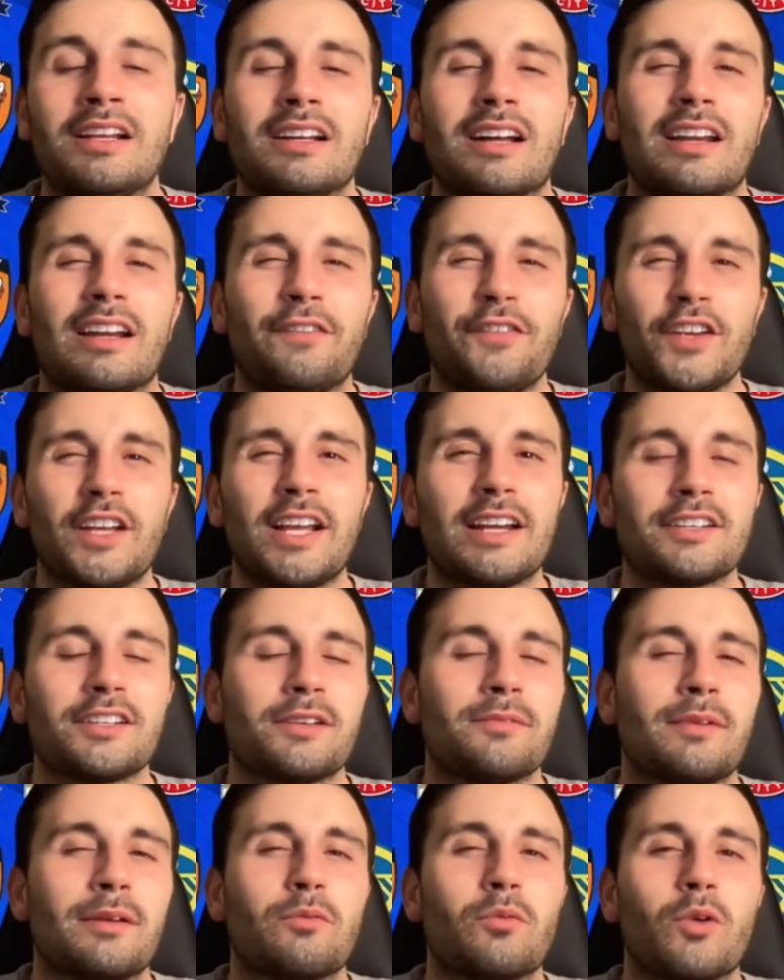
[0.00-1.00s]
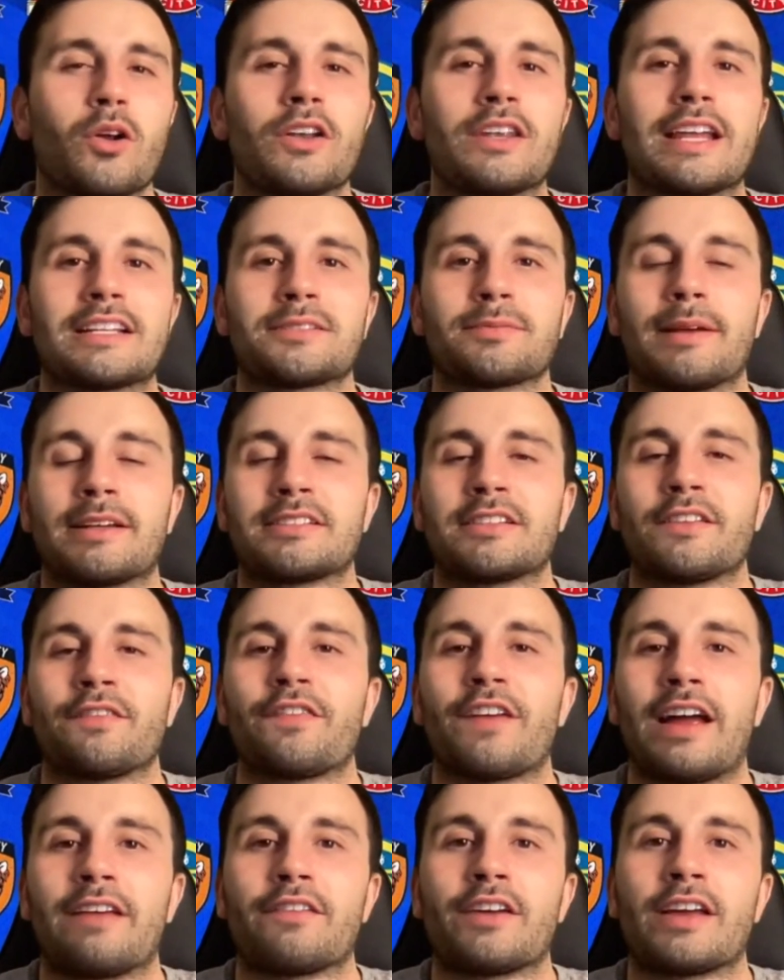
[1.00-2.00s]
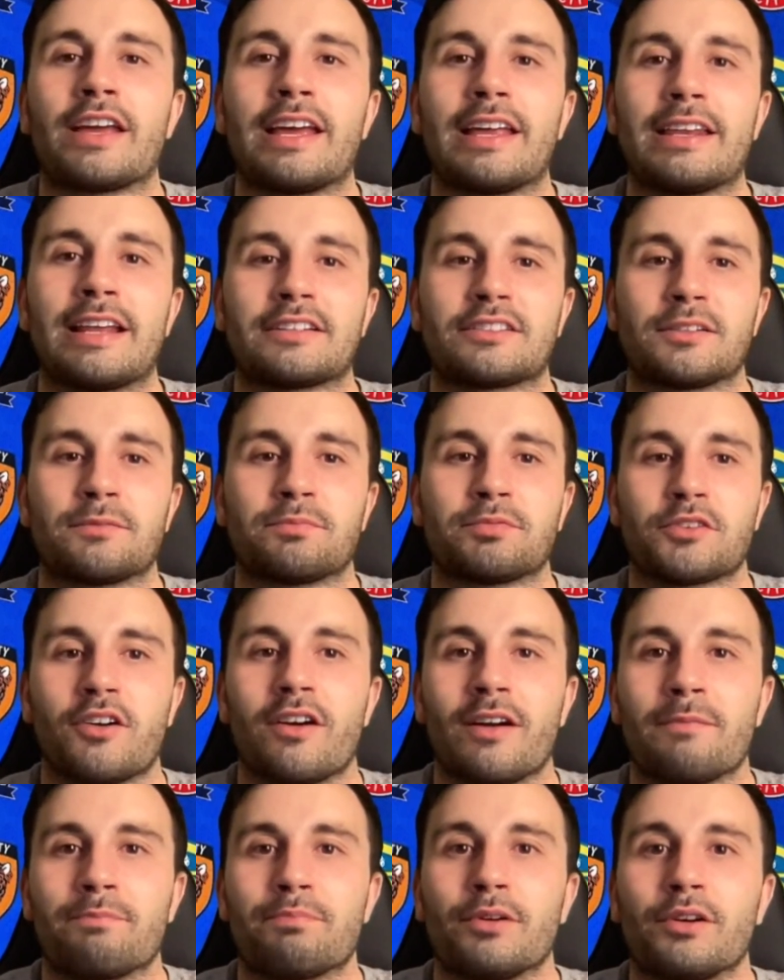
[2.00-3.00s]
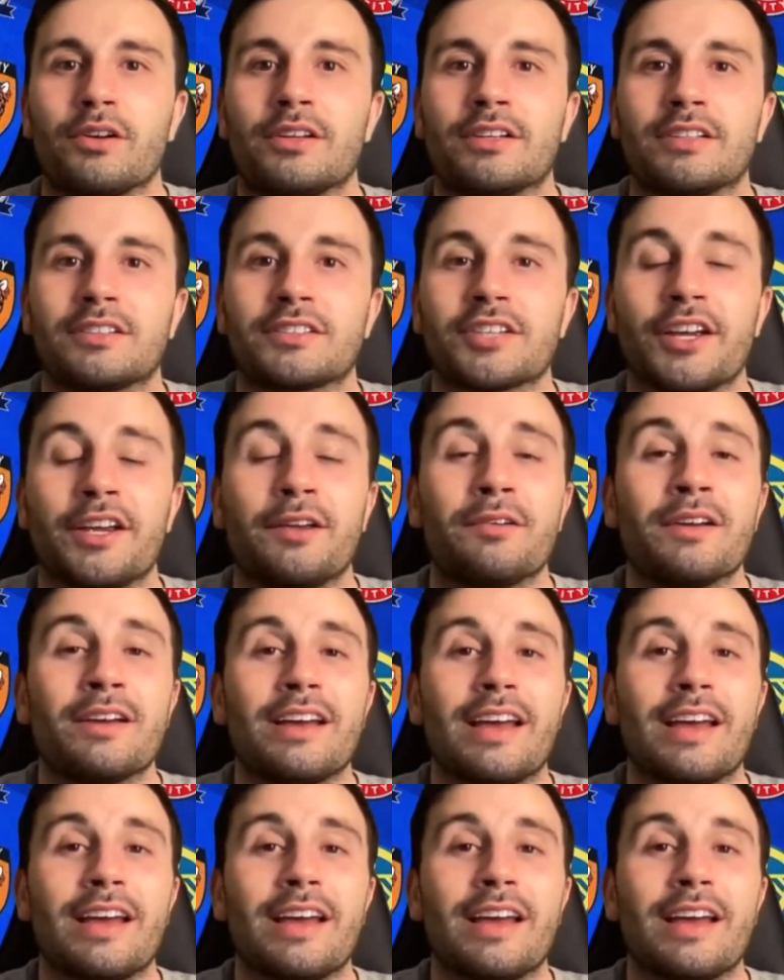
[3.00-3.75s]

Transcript: And if you can do me one last massive favour, hit that subscribe button too.